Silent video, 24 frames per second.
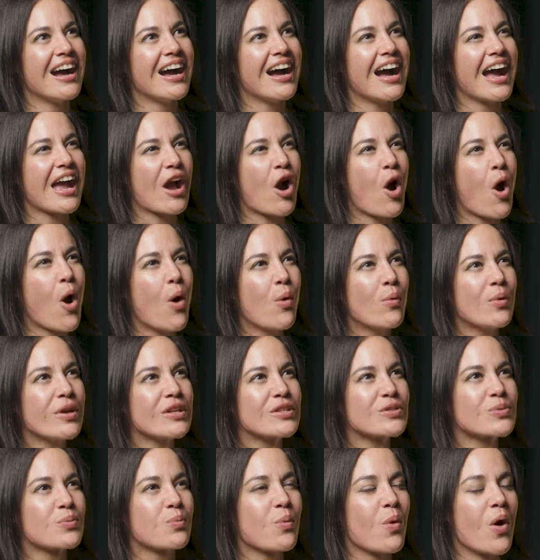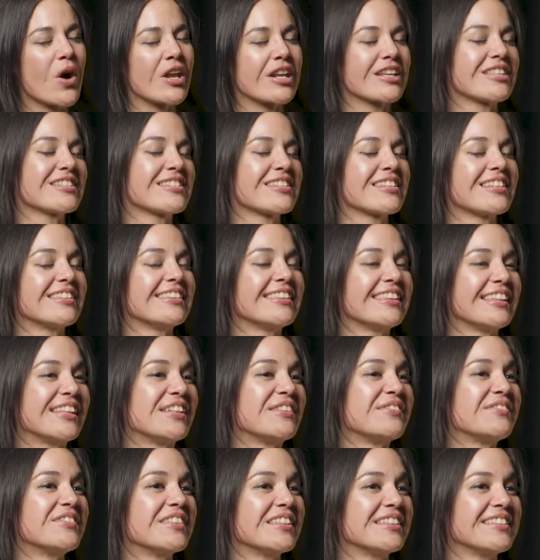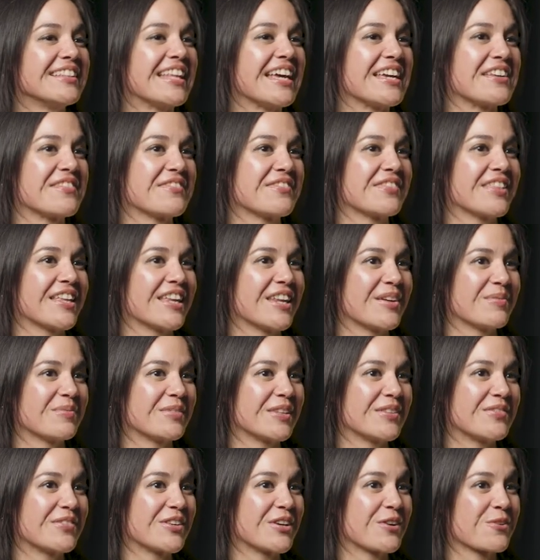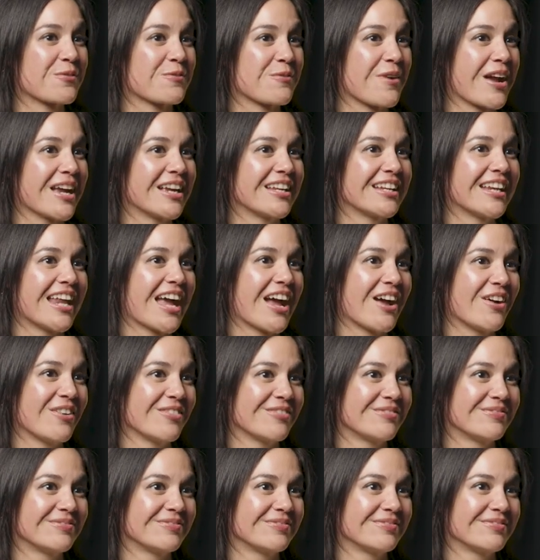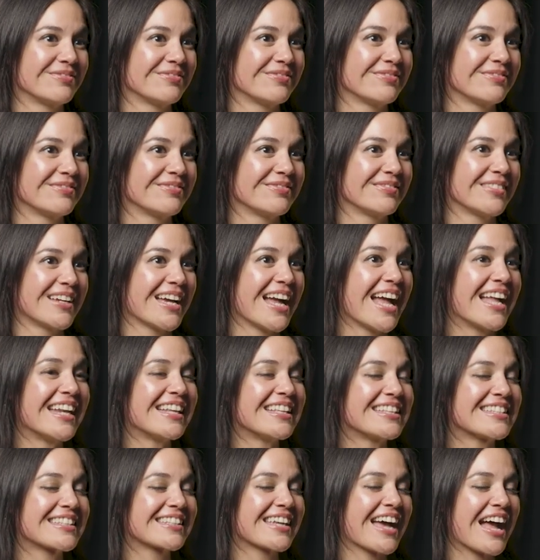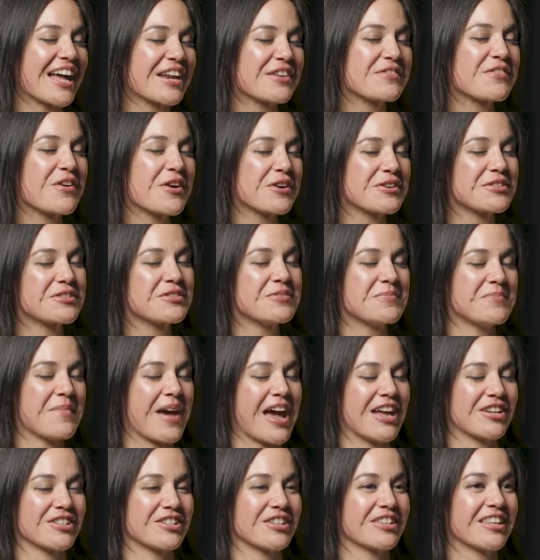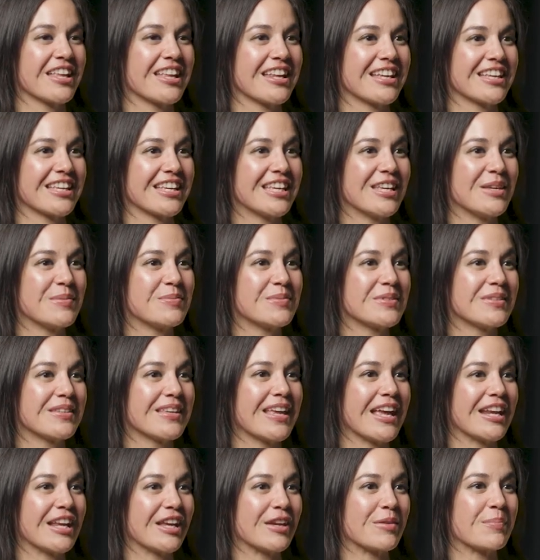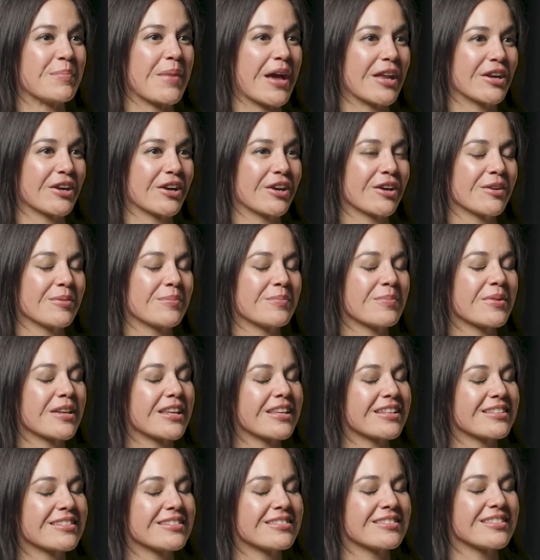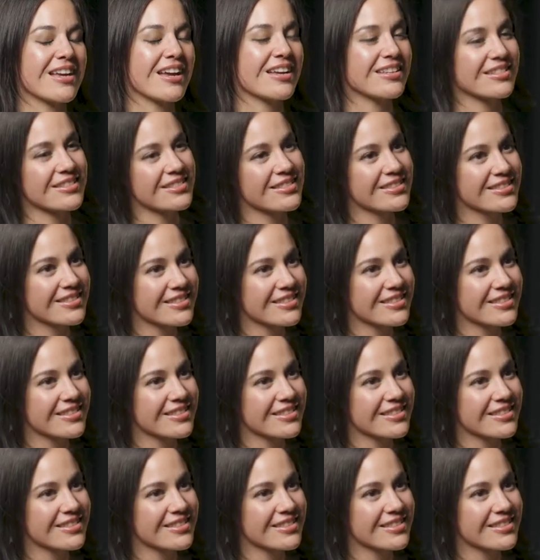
I always wanted to live the life that I'm living right now. And it's kind of hard to imagine that it keeps getting better, but it does.